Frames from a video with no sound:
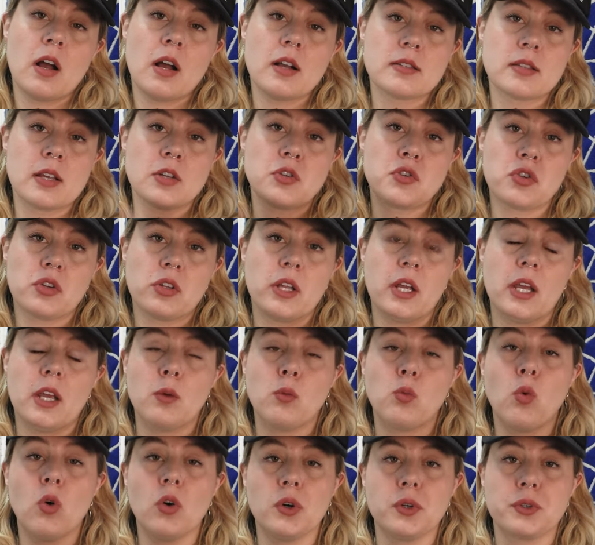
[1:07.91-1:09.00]
essentially
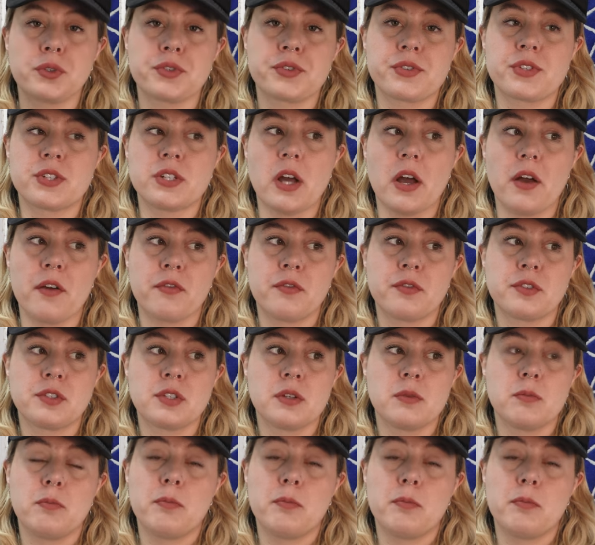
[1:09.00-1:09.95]
wool stuffed